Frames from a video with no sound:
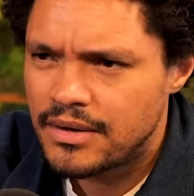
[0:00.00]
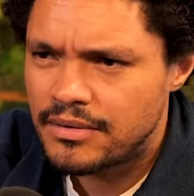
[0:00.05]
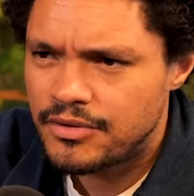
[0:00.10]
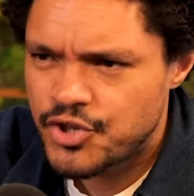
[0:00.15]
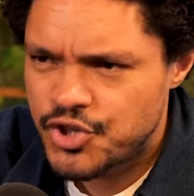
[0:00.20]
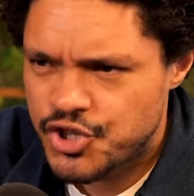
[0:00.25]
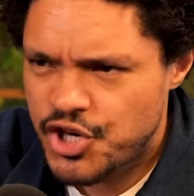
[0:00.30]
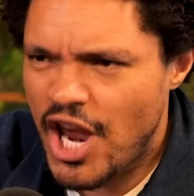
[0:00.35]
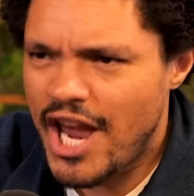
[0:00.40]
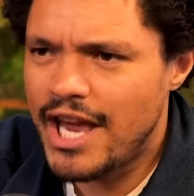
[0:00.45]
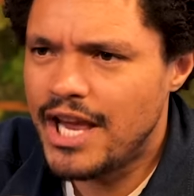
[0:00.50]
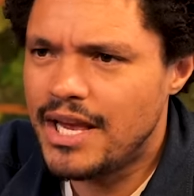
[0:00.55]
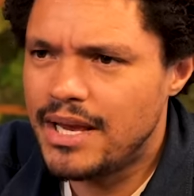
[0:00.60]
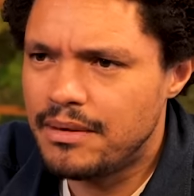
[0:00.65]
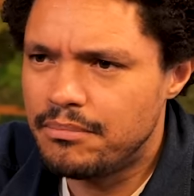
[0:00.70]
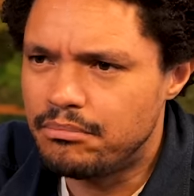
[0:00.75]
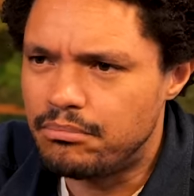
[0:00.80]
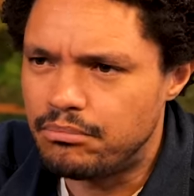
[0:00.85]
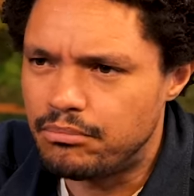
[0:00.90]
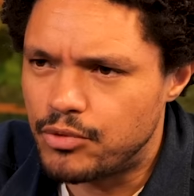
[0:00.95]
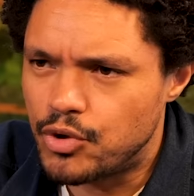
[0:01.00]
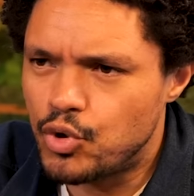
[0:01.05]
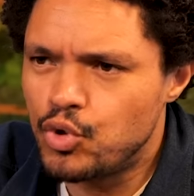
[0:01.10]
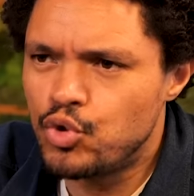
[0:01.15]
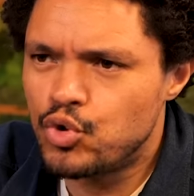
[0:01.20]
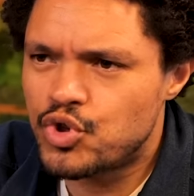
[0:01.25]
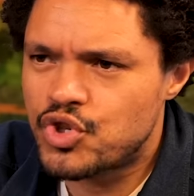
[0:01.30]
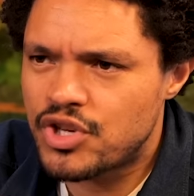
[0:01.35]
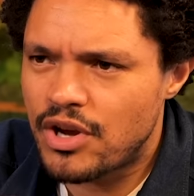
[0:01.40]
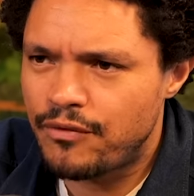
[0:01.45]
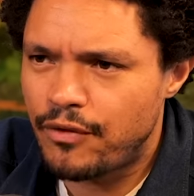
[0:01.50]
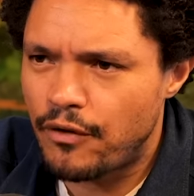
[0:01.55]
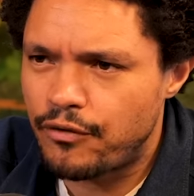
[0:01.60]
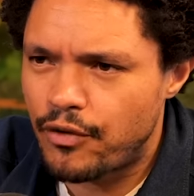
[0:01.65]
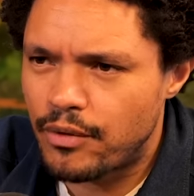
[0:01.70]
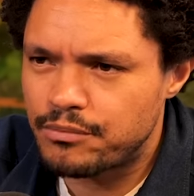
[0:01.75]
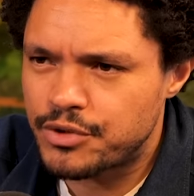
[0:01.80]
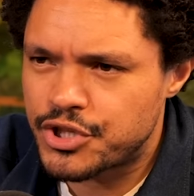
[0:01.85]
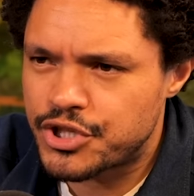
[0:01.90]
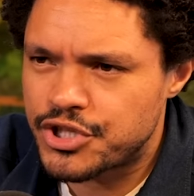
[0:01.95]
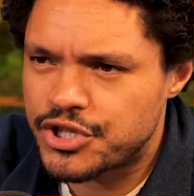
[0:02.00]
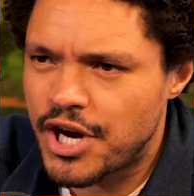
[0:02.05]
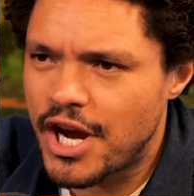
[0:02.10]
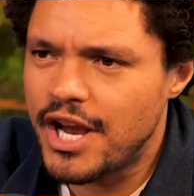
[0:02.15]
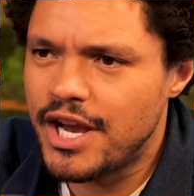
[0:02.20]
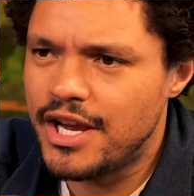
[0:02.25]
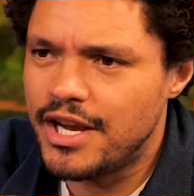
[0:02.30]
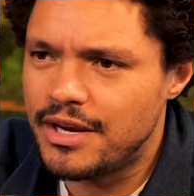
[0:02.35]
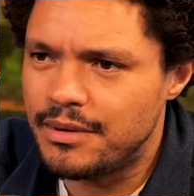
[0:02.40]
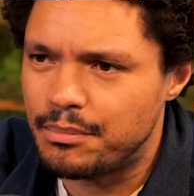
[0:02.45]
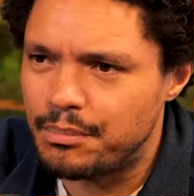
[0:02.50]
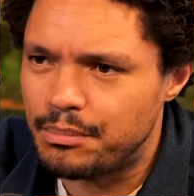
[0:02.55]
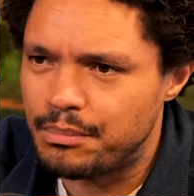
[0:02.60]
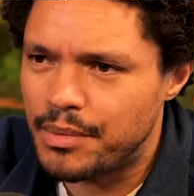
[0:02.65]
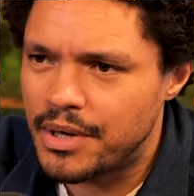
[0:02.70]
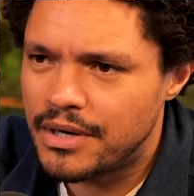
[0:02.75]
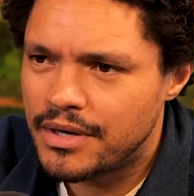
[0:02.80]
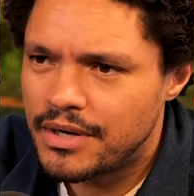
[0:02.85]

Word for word: Shame, you suffer from shame.